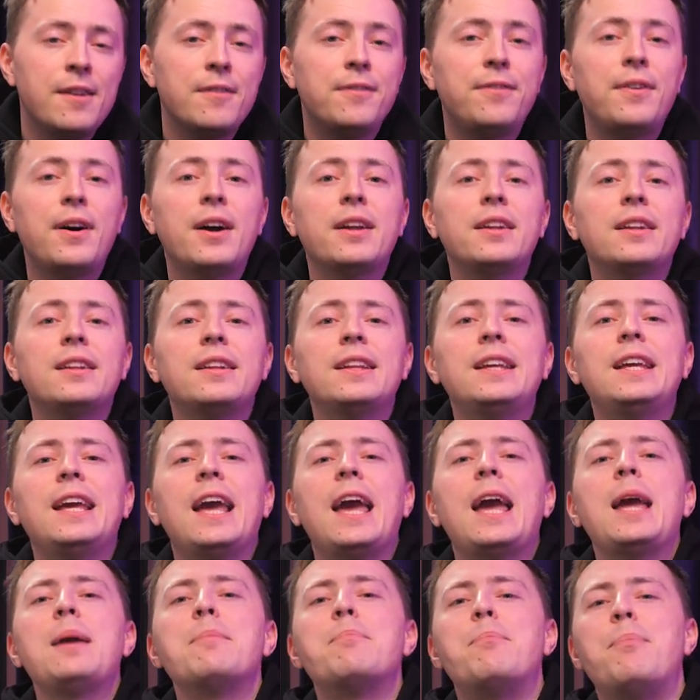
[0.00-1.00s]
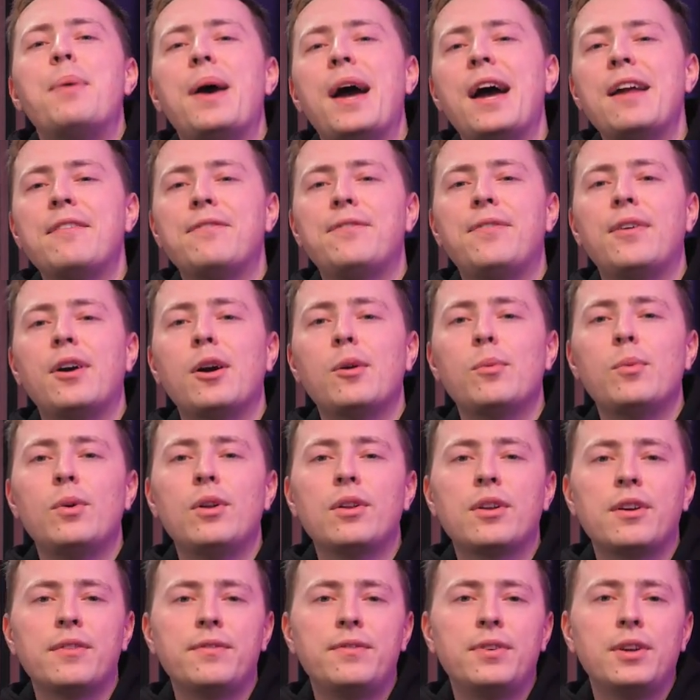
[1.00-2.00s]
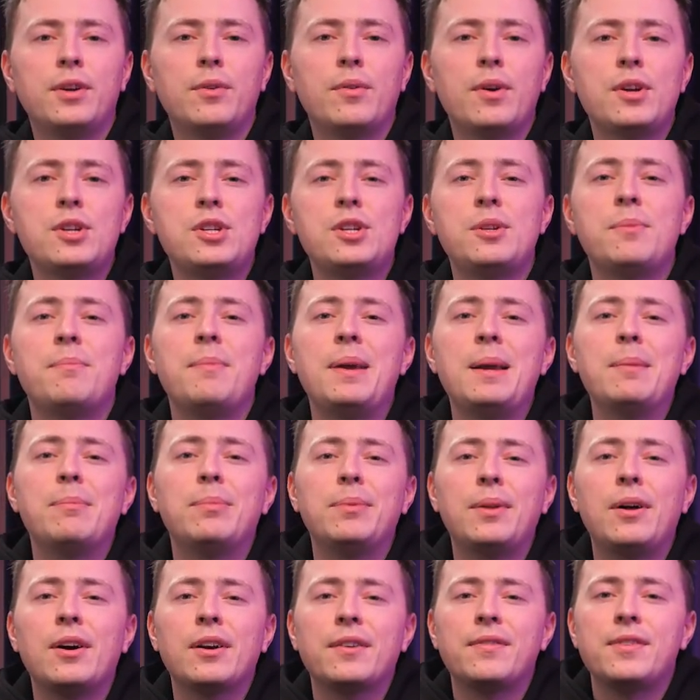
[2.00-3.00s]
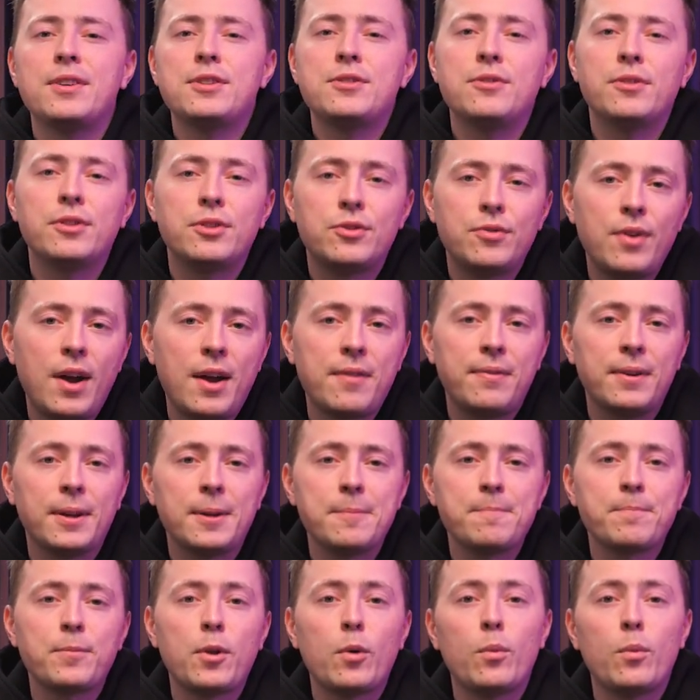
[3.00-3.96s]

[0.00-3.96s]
Finally, a bad firewall configuration may block visitor traffic.